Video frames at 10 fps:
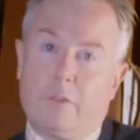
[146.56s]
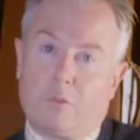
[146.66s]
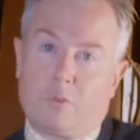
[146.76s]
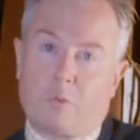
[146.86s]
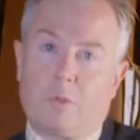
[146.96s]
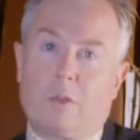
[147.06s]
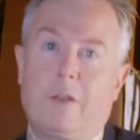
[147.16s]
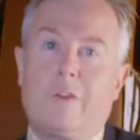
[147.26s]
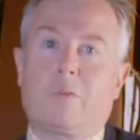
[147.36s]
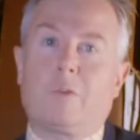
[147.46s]
The doors will
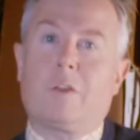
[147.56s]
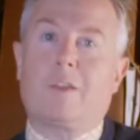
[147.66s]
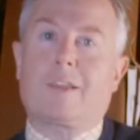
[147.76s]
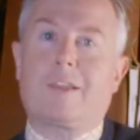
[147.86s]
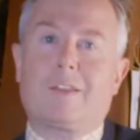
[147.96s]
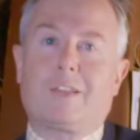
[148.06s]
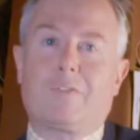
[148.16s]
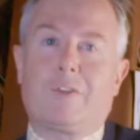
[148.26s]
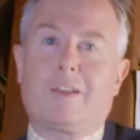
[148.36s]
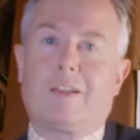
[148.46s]
close with a nice
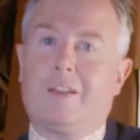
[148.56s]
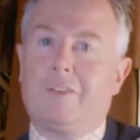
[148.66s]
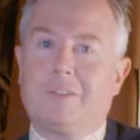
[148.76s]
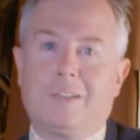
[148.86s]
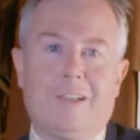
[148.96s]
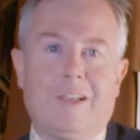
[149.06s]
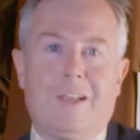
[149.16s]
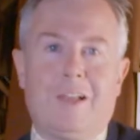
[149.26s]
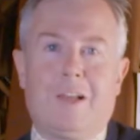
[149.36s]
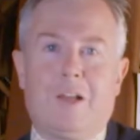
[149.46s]
satisfying clunk.
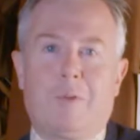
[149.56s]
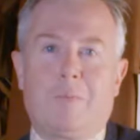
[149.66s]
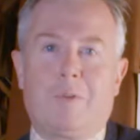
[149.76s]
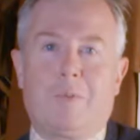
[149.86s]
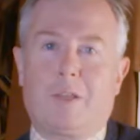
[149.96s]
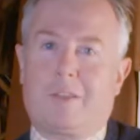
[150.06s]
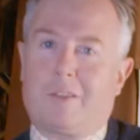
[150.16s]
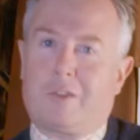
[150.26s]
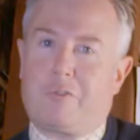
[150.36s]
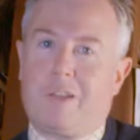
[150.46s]
When it's
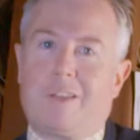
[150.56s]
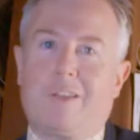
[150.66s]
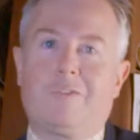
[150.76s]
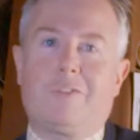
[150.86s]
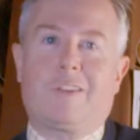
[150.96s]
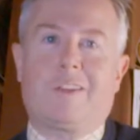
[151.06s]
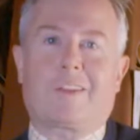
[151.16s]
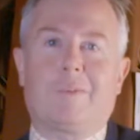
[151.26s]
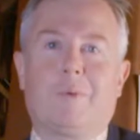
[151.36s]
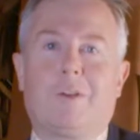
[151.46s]
done
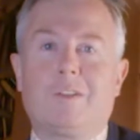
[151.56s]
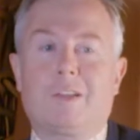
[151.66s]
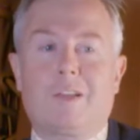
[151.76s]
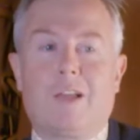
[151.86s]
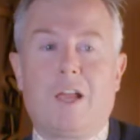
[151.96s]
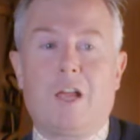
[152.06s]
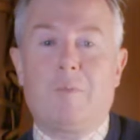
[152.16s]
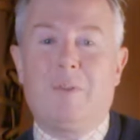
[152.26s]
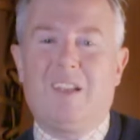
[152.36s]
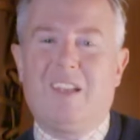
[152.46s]
300,000 miles,
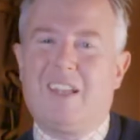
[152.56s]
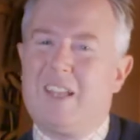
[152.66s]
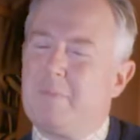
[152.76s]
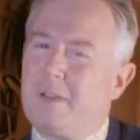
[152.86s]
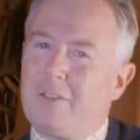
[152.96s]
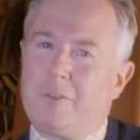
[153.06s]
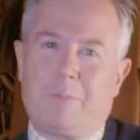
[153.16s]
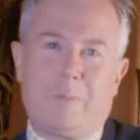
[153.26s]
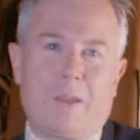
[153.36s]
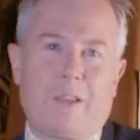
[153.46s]
it might
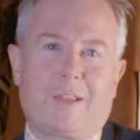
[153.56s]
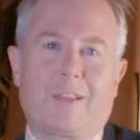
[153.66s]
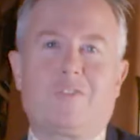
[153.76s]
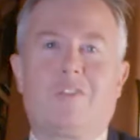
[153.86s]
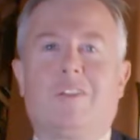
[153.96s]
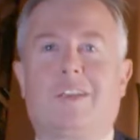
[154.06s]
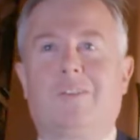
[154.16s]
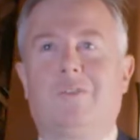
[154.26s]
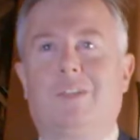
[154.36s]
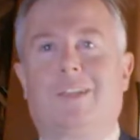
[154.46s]
not be making such a
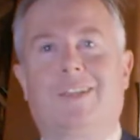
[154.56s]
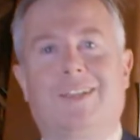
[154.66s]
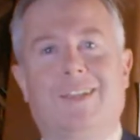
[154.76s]
nice noise.